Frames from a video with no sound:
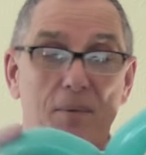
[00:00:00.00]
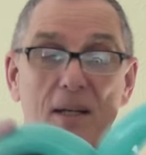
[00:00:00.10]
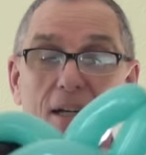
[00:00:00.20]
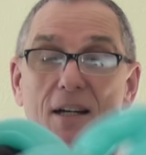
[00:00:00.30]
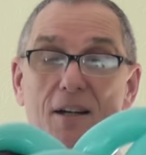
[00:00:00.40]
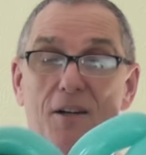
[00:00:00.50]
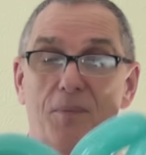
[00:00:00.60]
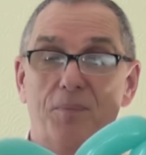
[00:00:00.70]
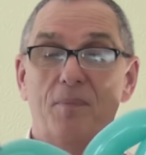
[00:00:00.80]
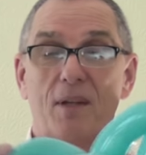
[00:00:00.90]
uh, there we
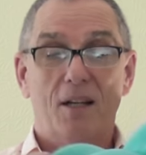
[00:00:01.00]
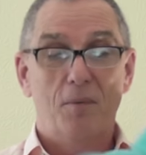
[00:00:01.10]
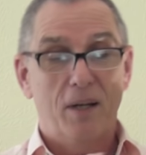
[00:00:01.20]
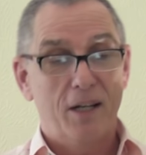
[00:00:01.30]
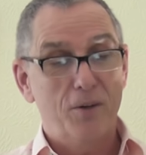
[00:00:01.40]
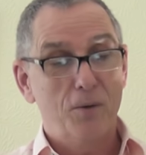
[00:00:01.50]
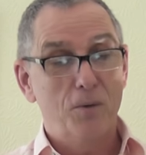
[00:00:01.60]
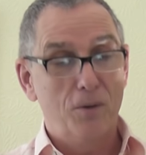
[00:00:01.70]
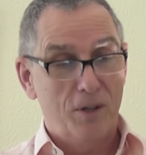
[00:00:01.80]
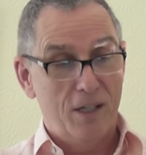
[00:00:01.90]
go. It
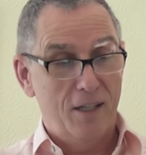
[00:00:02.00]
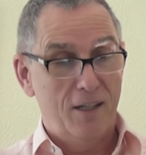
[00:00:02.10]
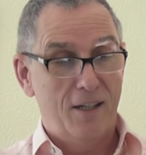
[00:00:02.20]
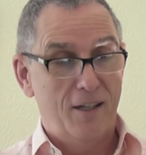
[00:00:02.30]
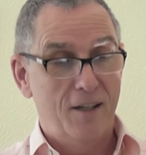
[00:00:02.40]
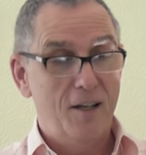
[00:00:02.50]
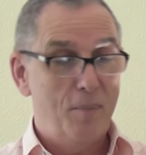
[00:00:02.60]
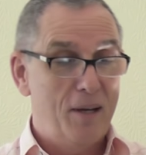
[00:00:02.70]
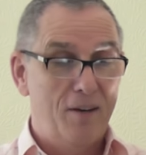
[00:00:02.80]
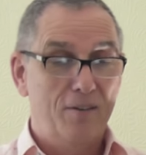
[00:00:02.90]
all looking uh,
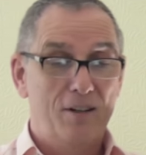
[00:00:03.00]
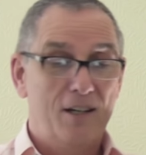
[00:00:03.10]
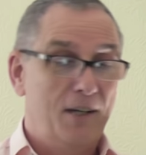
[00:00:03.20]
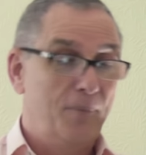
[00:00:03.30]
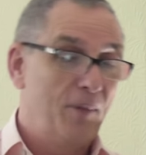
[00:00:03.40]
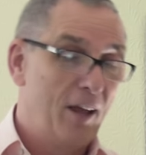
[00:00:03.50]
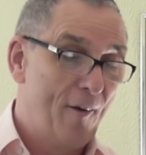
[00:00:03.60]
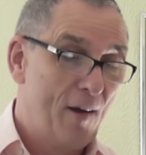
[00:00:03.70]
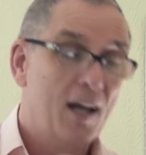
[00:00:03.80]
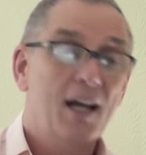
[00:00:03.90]
about right,
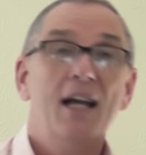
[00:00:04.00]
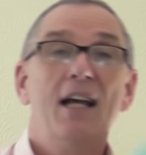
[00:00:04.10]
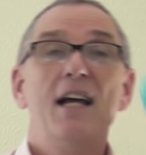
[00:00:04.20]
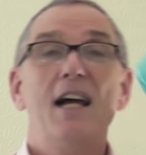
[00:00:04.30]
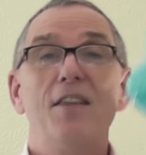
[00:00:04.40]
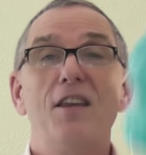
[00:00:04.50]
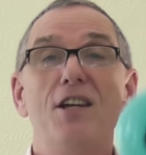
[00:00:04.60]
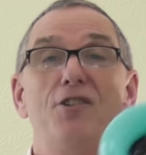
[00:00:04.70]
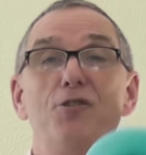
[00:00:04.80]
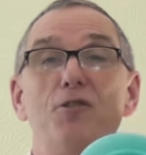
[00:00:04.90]
and
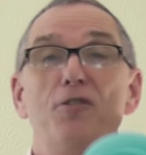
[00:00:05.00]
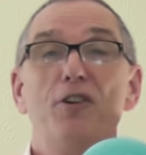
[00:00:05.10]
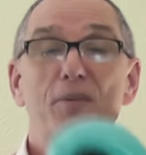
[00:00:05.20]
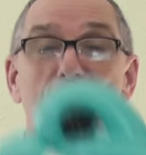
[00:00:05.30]
there's your